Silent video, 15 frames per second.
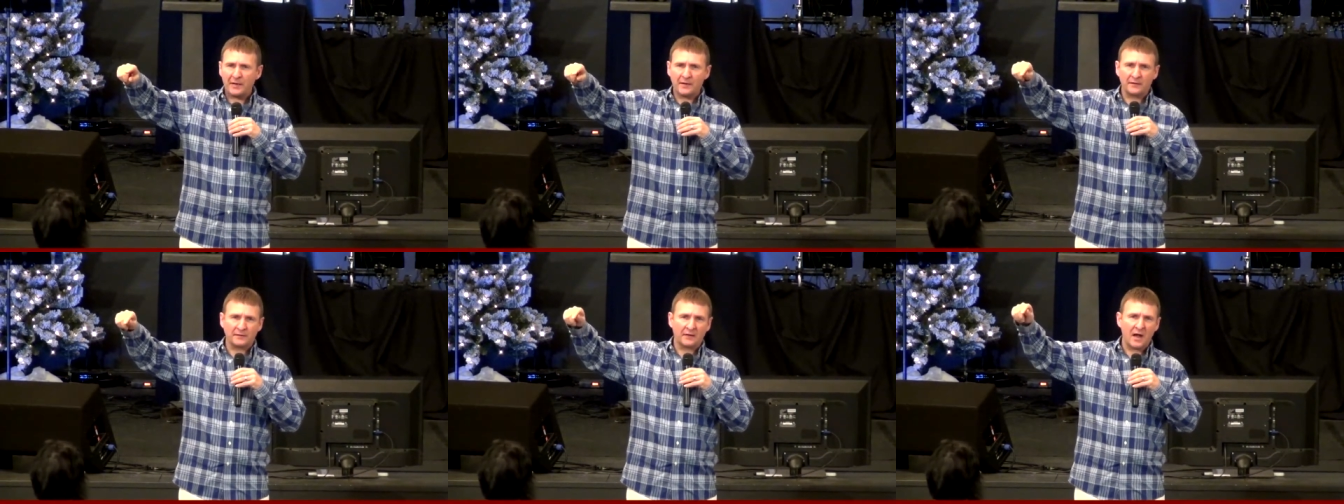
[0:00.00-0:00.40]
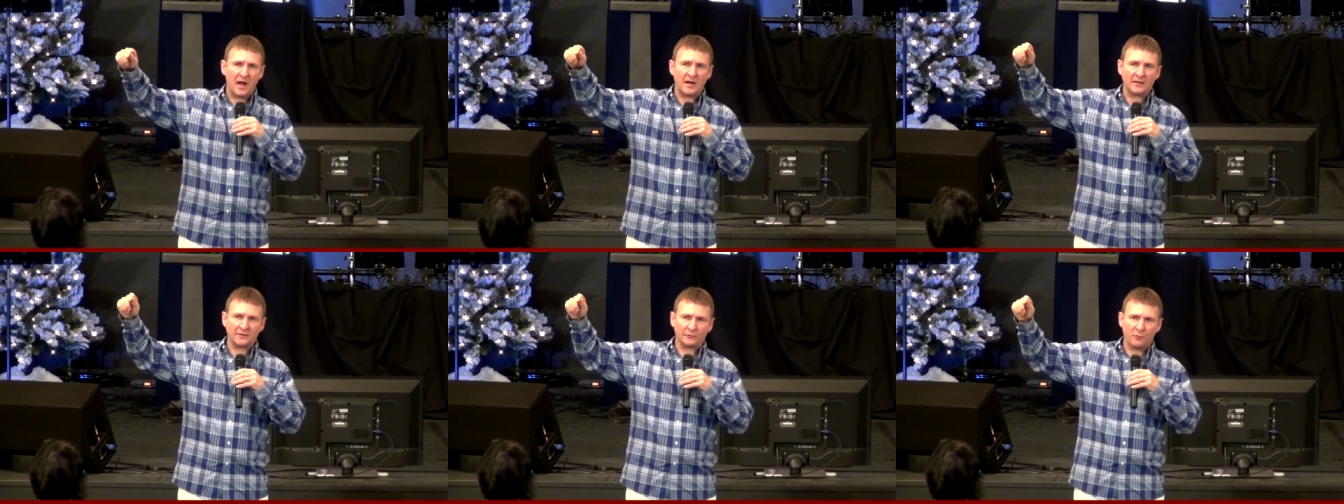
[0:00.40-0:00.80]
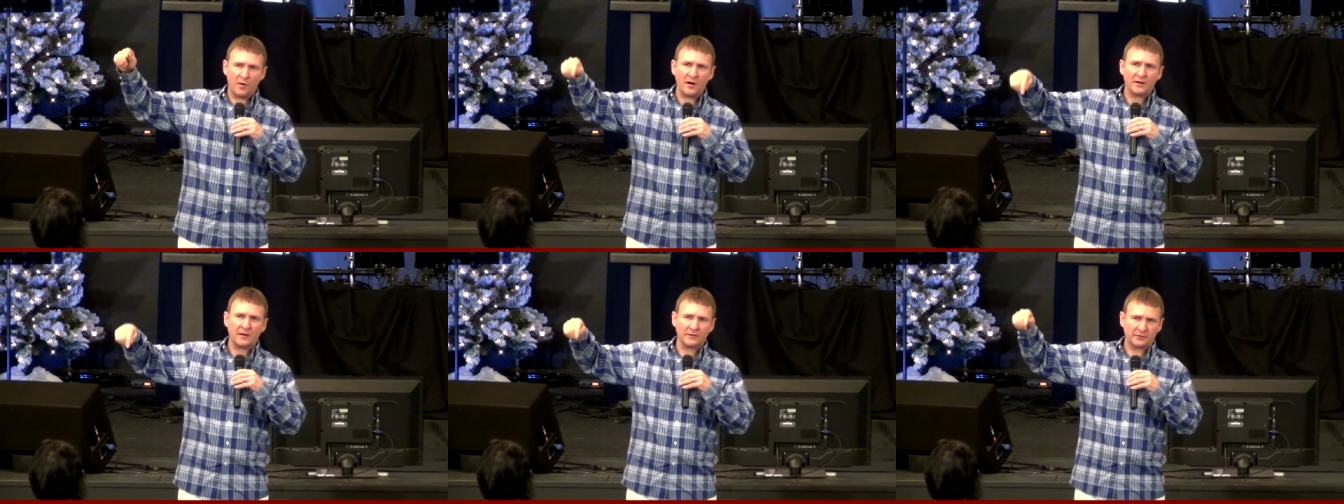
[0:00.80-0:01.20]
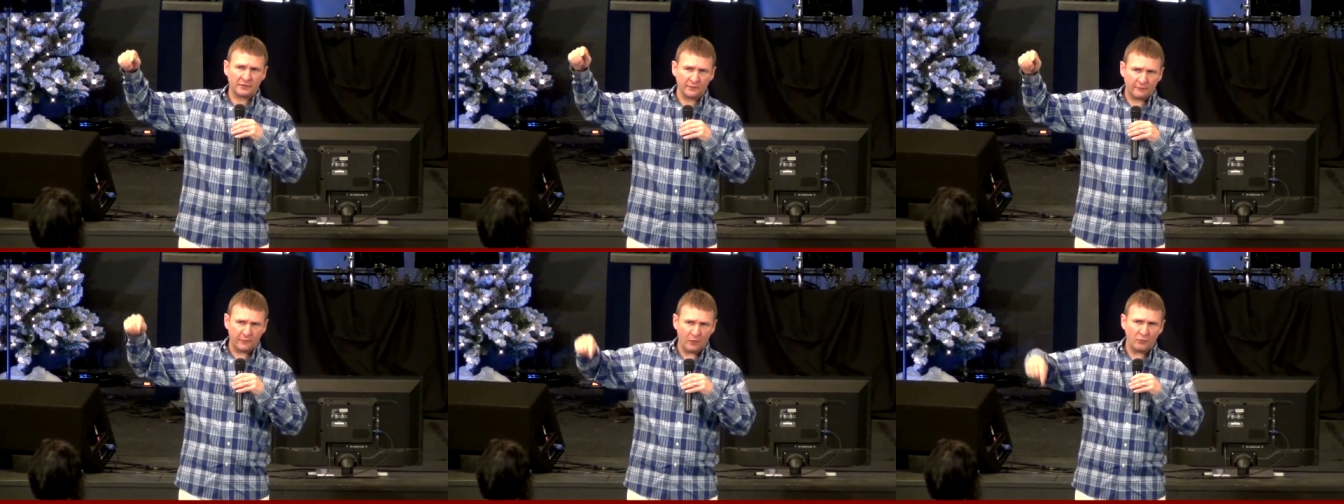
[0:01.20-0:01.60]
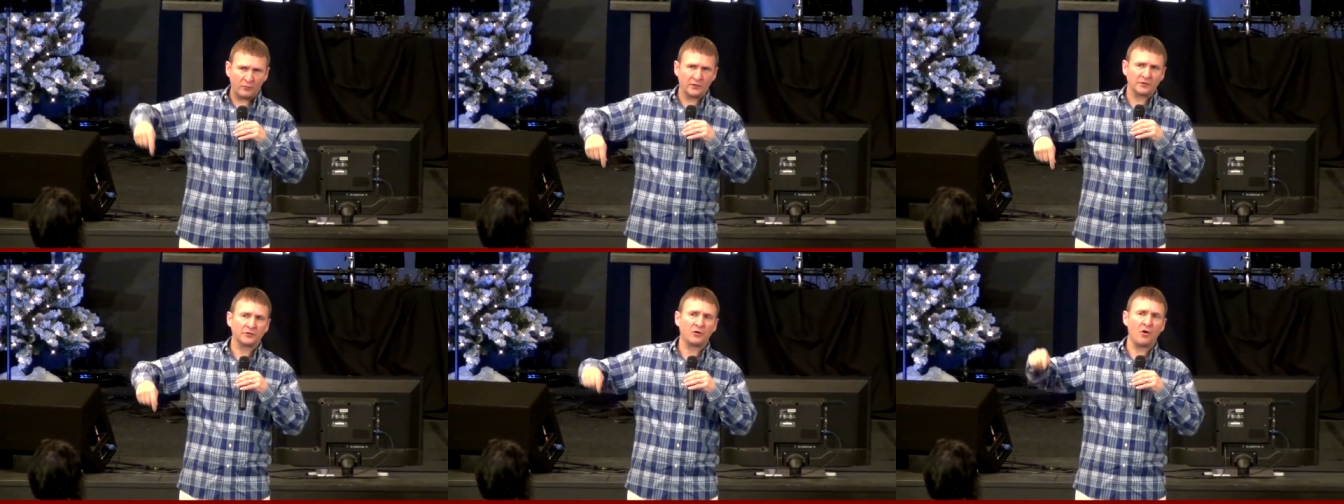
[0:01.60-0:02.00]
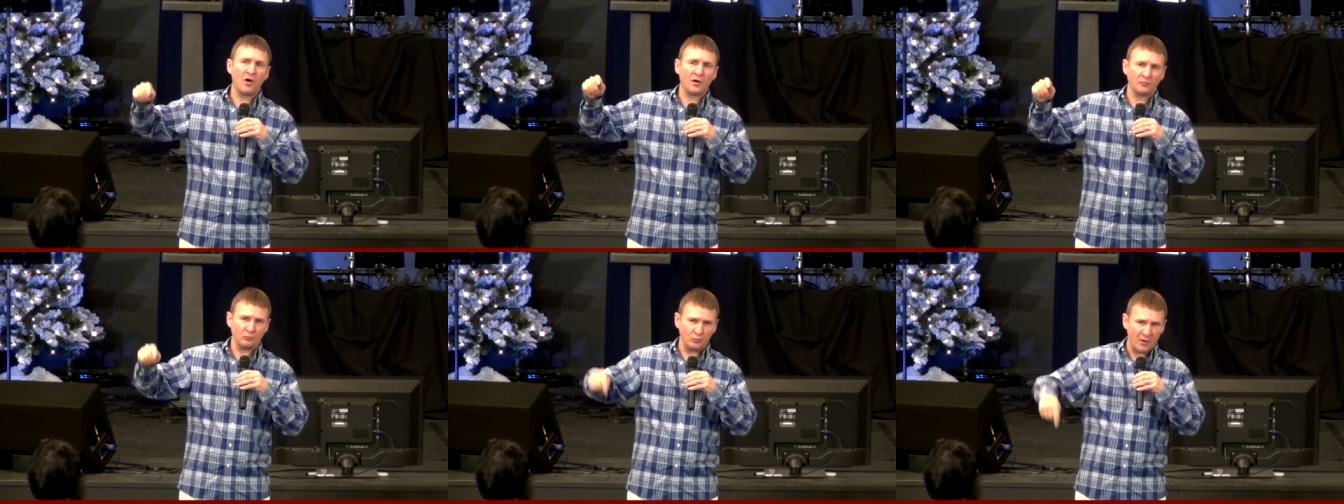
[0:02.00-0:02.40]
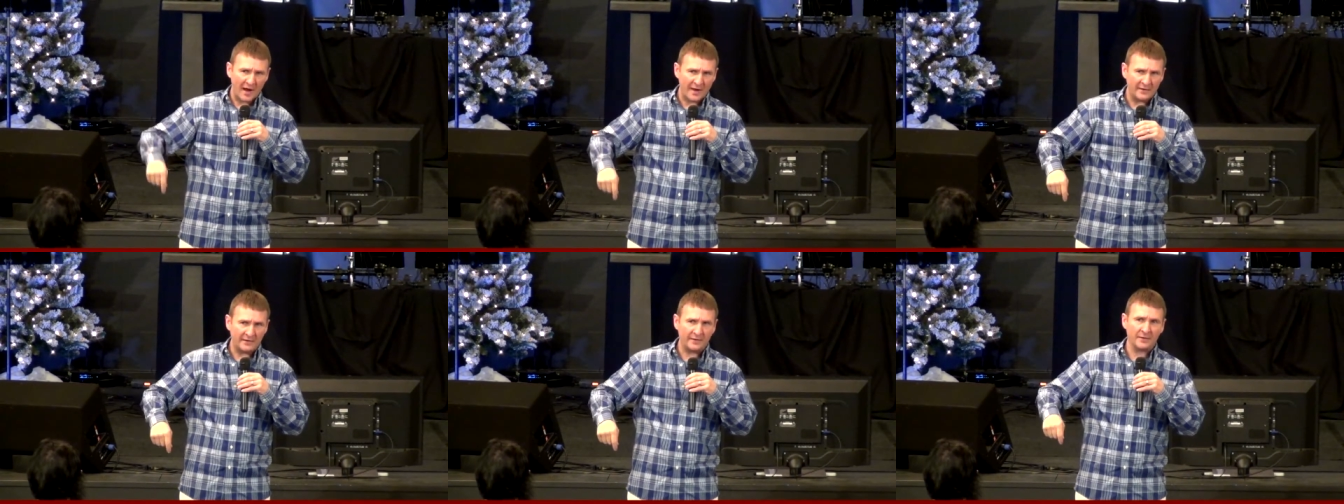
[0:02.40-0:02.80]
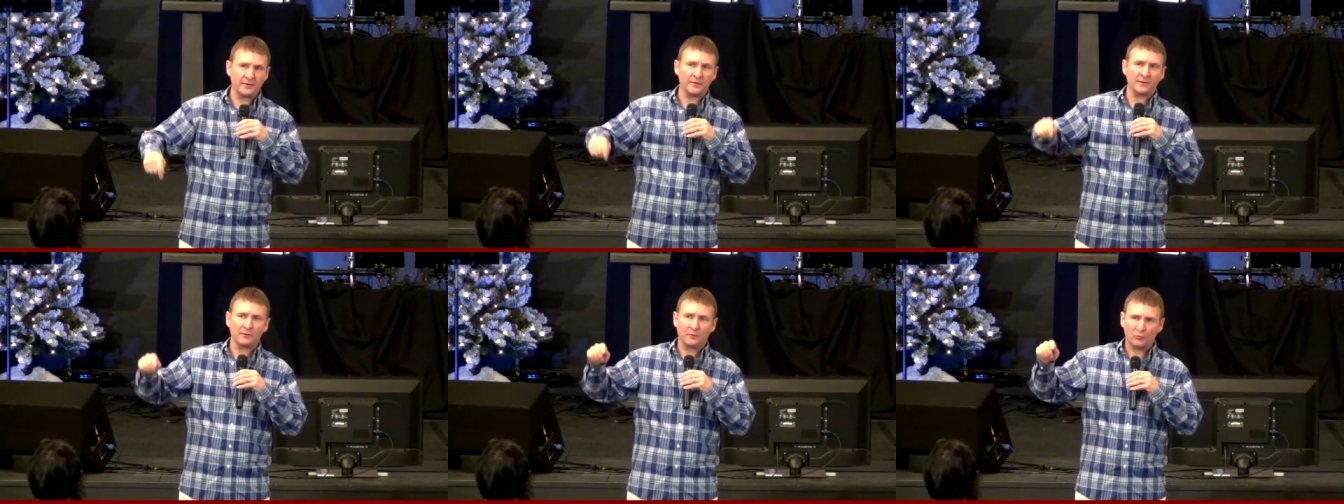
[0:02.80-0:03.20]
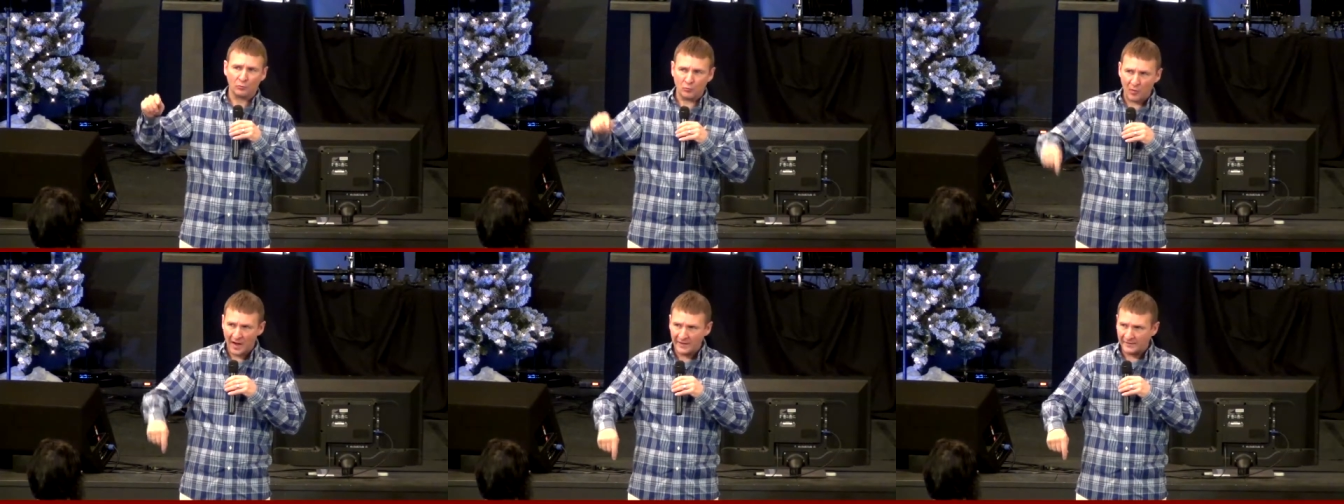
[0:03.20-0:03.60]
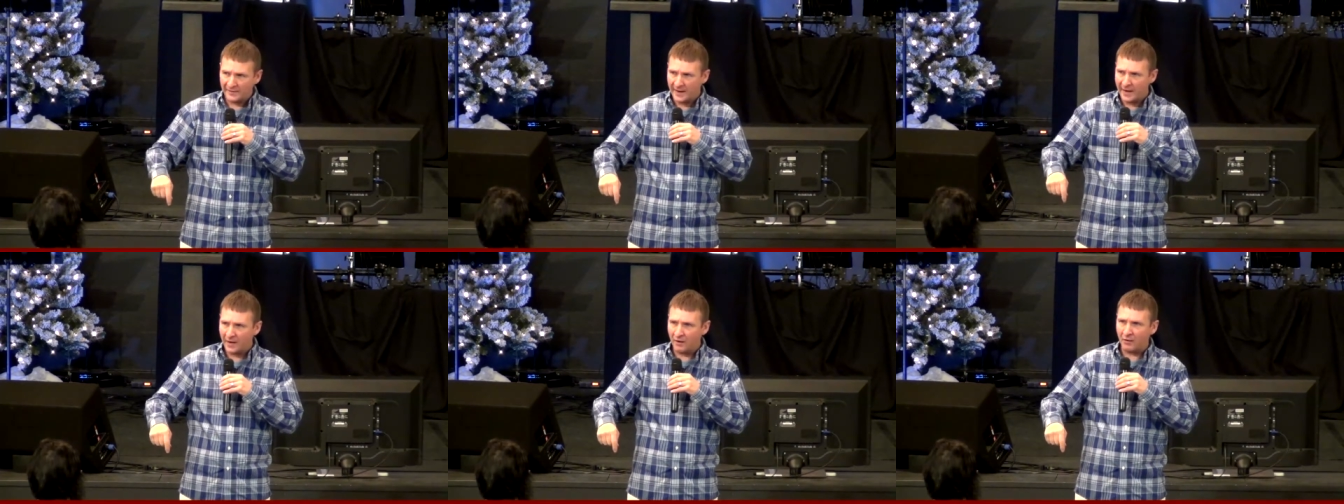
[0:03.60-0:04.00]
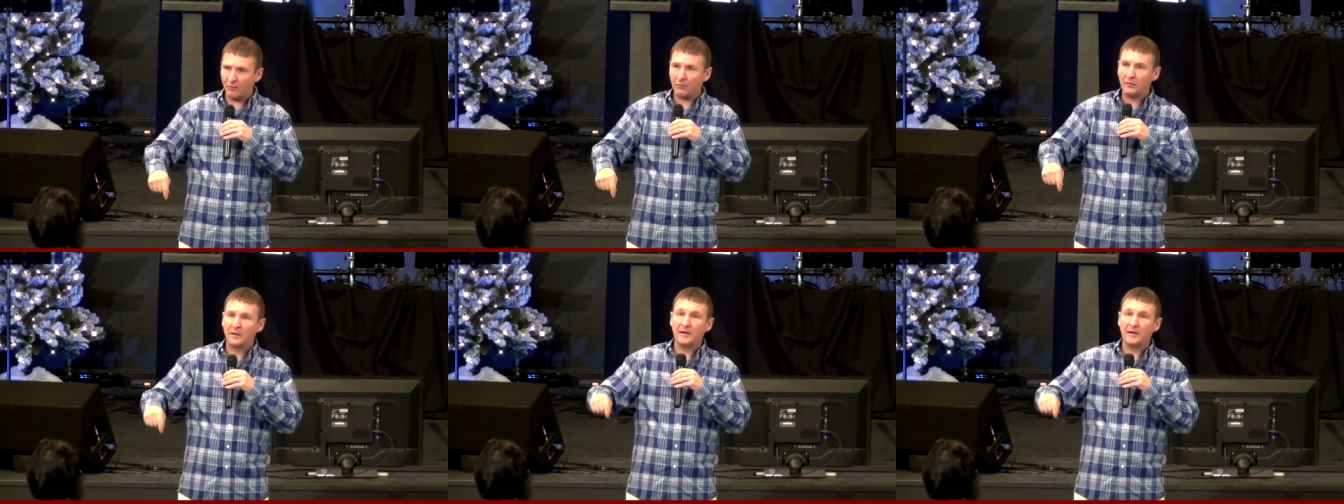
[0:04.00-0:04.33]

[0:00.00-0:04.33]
and God is wanting us to focus on right here, right now,